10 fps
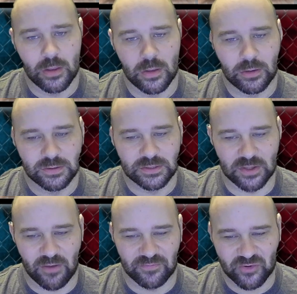So
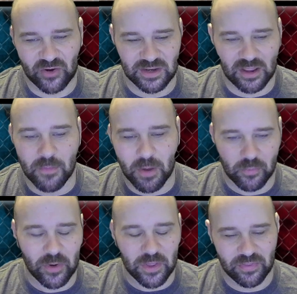I've tried to come up
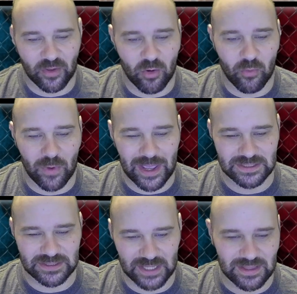with a way
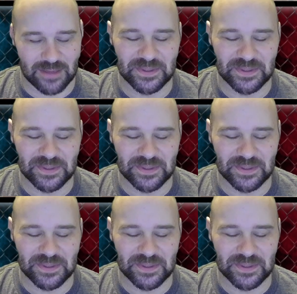to get that,